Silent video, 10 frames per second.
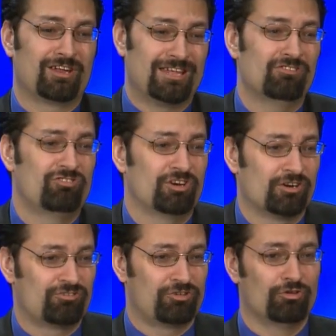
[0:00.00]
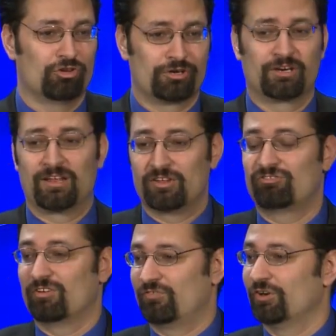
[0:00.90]
easier to learn, at least
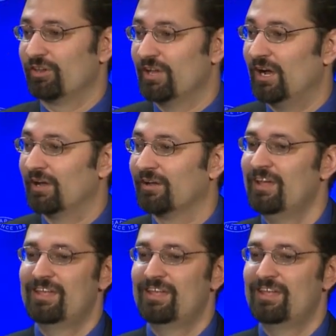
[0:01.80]
if you're young.